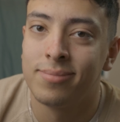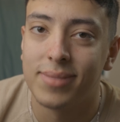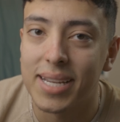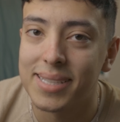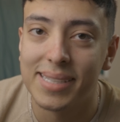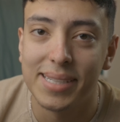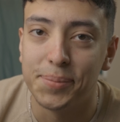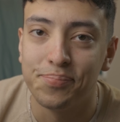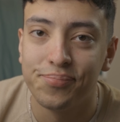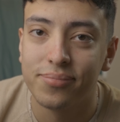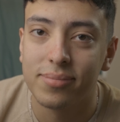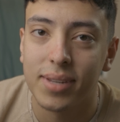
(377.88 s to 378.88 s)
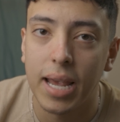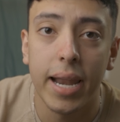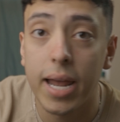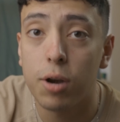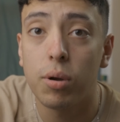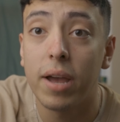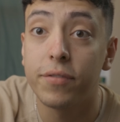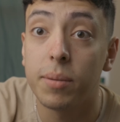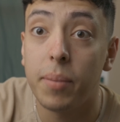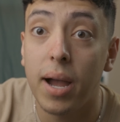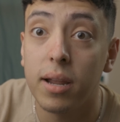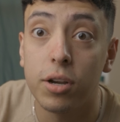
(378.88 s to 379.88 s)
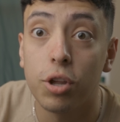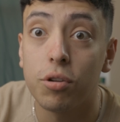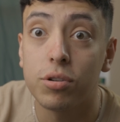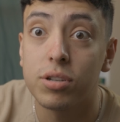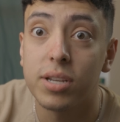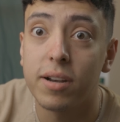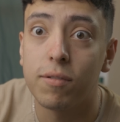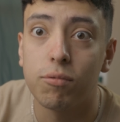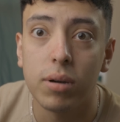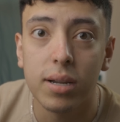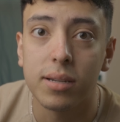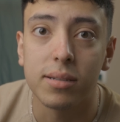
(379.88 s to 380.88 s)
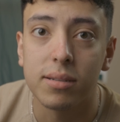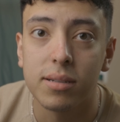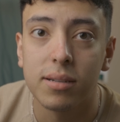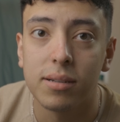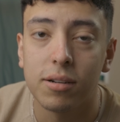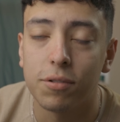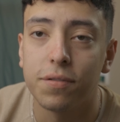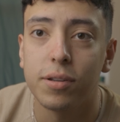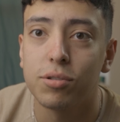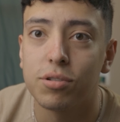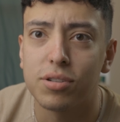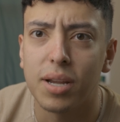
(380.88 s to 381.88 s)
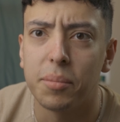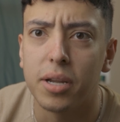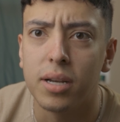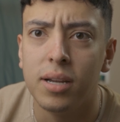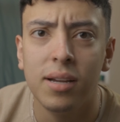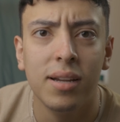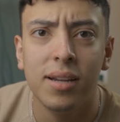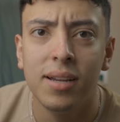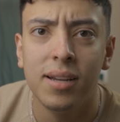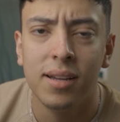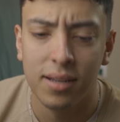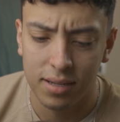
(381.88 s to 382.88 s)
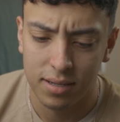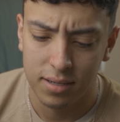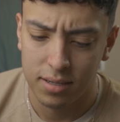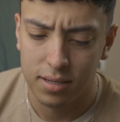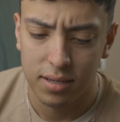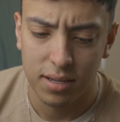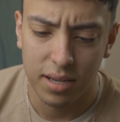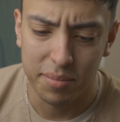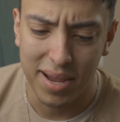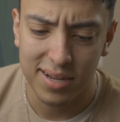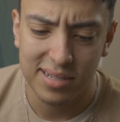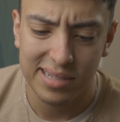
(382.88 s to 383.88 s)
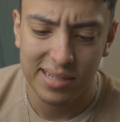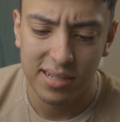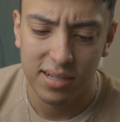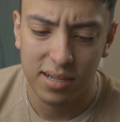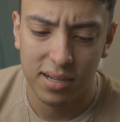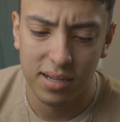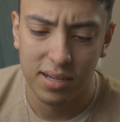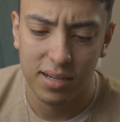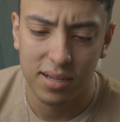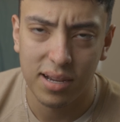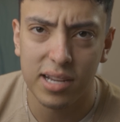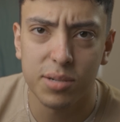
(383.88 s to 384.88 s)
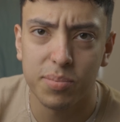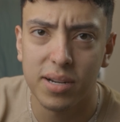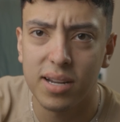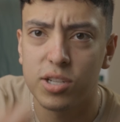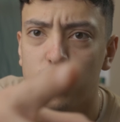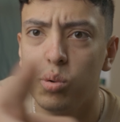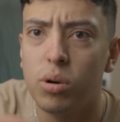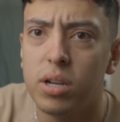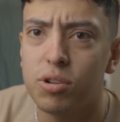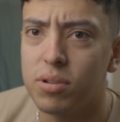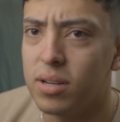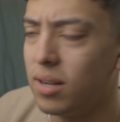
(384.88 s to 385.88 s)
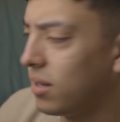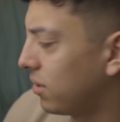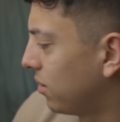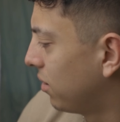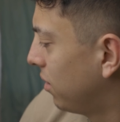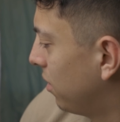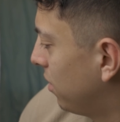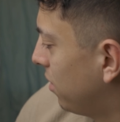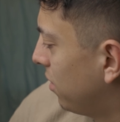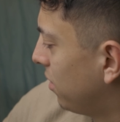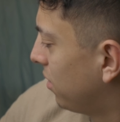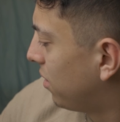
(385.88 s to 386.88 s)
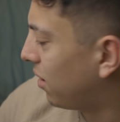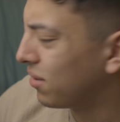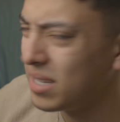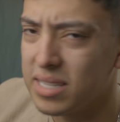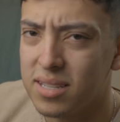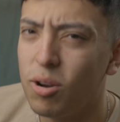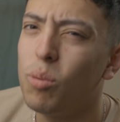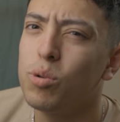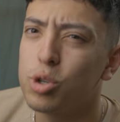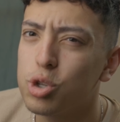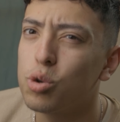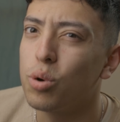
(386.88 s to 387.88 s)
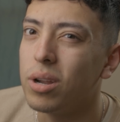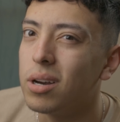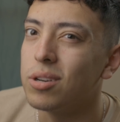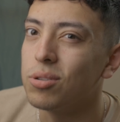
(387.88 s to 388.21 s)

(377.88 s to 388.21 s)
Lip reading: That's it. And I don't have to buy another set of rings or filters, I mean. Imagine. I spent like $200 on these, almost $300.